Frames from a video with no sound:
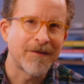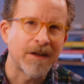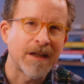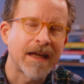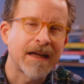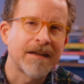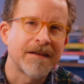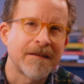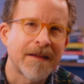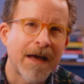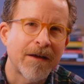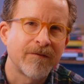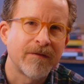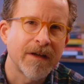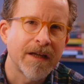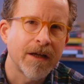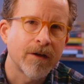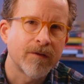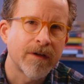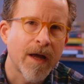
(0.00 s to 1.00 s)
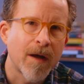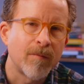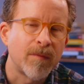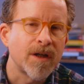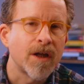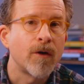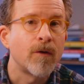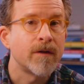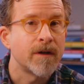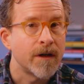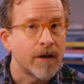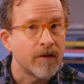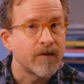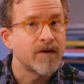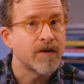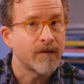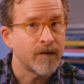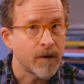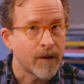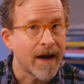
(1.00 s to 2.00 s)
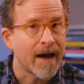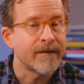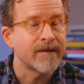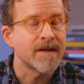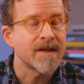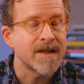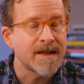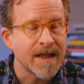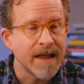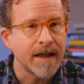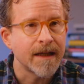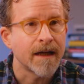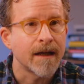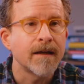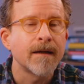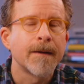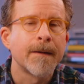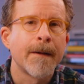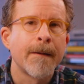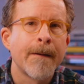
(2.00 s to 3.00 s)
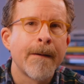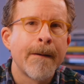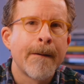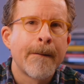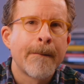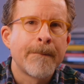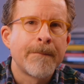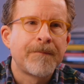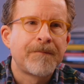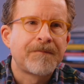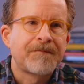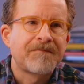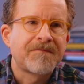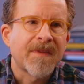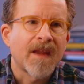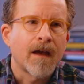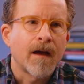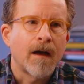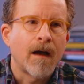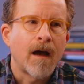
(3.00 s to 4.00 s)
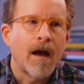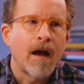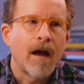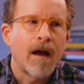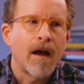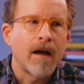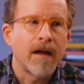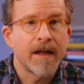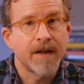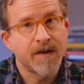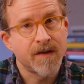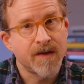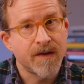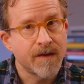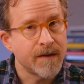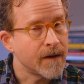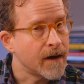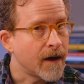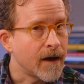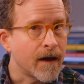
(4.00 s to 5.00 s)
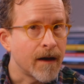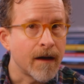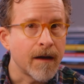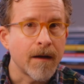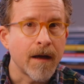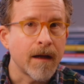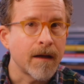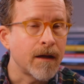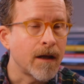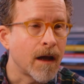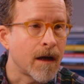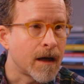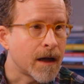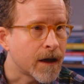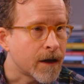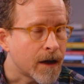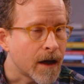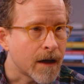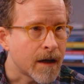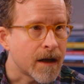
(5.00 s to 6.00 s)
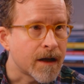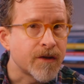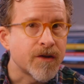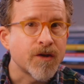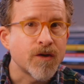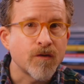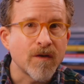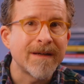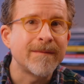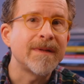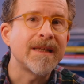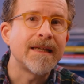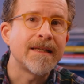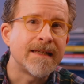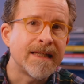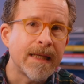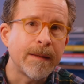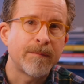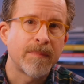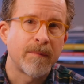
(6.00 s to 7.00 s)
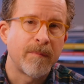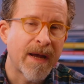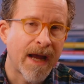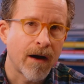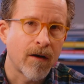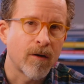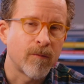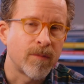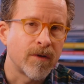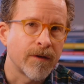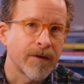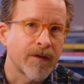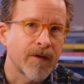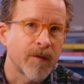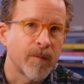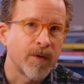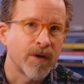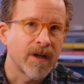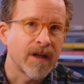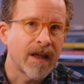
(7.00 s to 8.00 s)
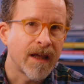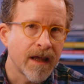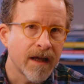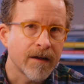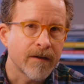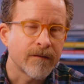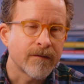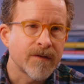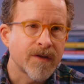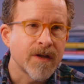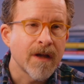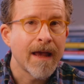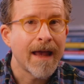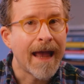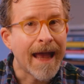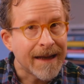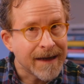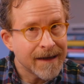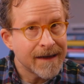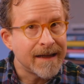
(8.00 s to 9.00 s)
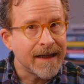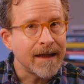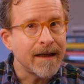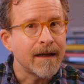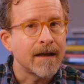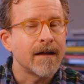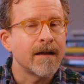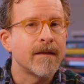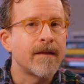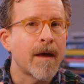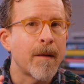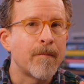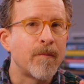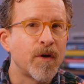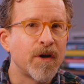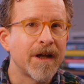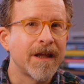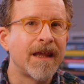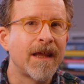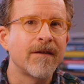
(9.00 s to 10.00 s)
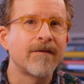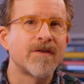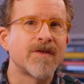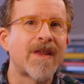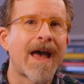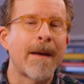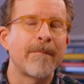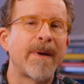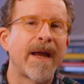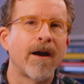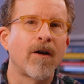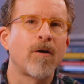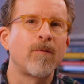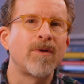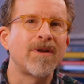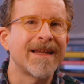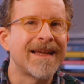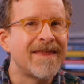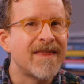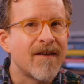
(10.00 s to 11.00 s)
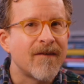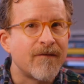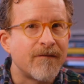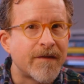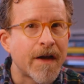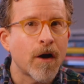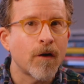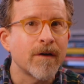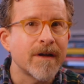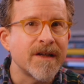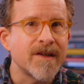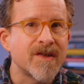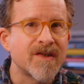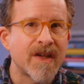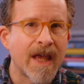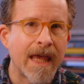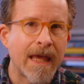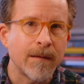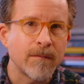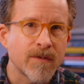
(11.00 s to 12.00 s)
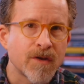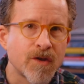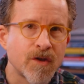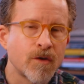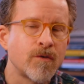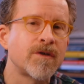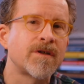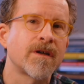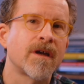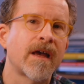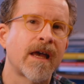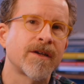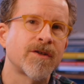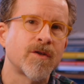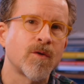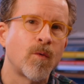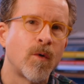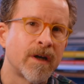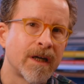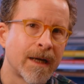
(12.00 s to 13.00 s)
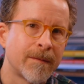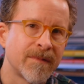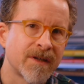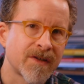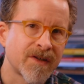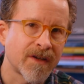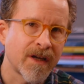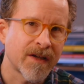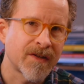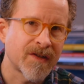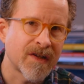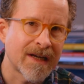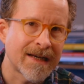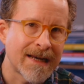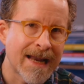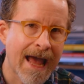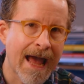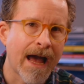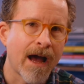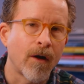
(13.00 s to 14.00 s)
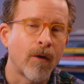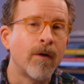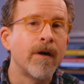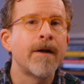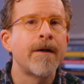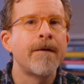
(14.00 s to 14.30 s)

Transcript: a link to that video down below in the notes if you haven't seen it. Uh, it's an, an extremely deep parable that the Buddha gives, and indeed, that Buddha gives that parable in the very same sutta as the one I'm discussing now.